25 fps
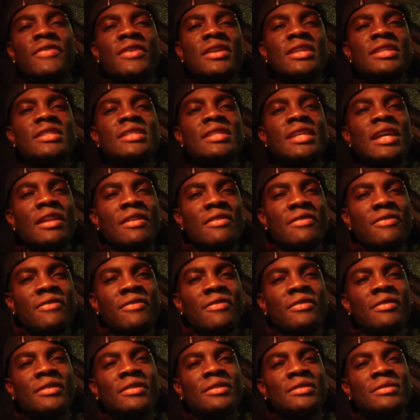for yourself,
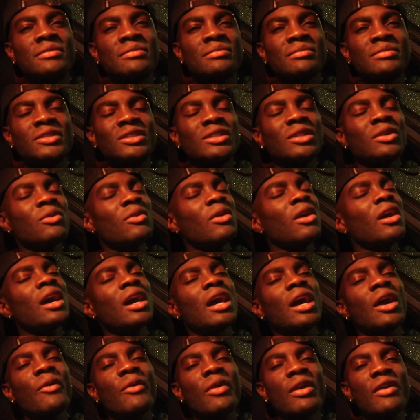
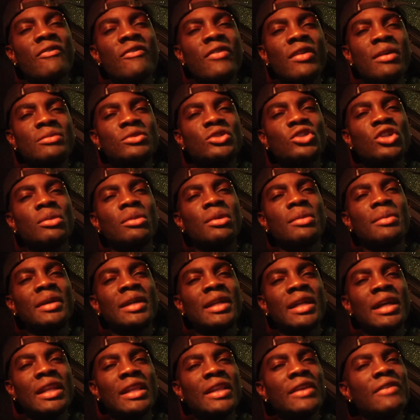walk away from trouble,
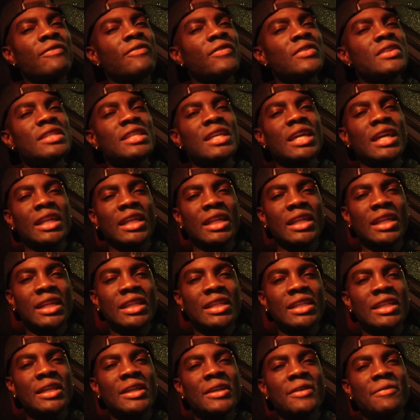man, and live to see
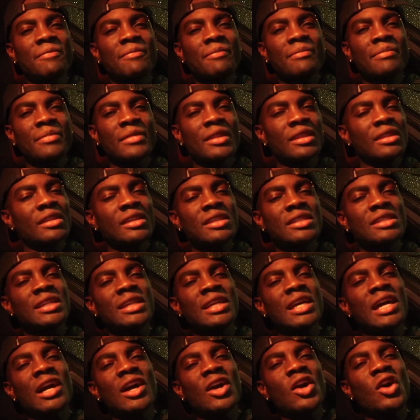another day. They
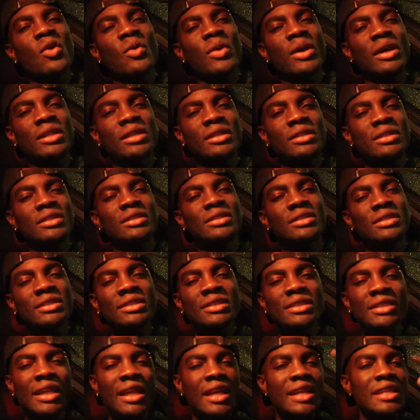say you're a coward.
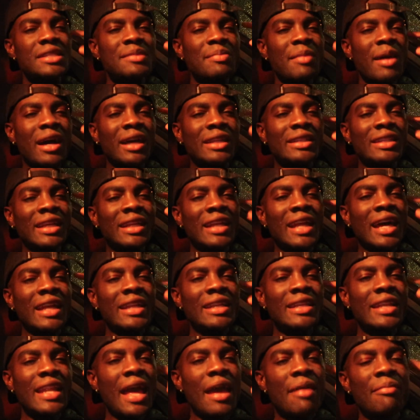So you're smarter
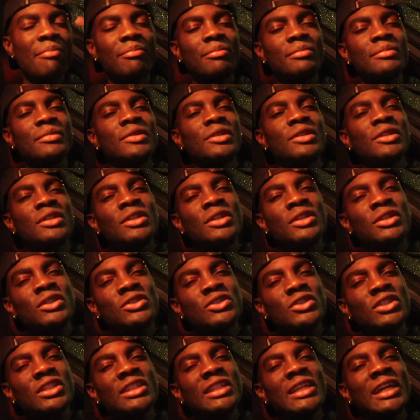than them.
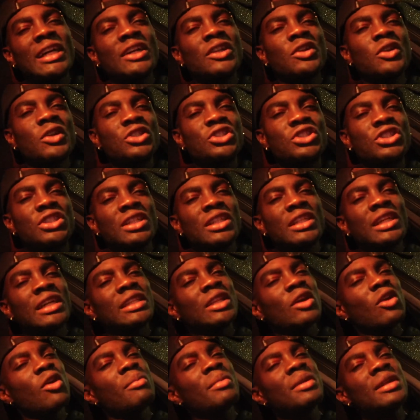So you know, I'm a nutshell,
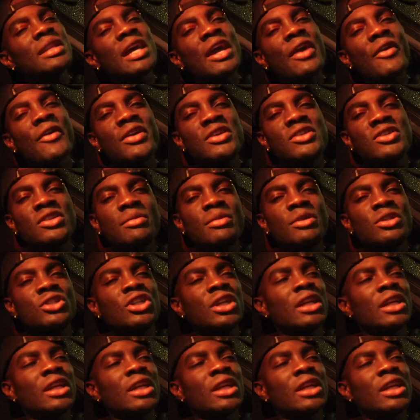That how my diary is with me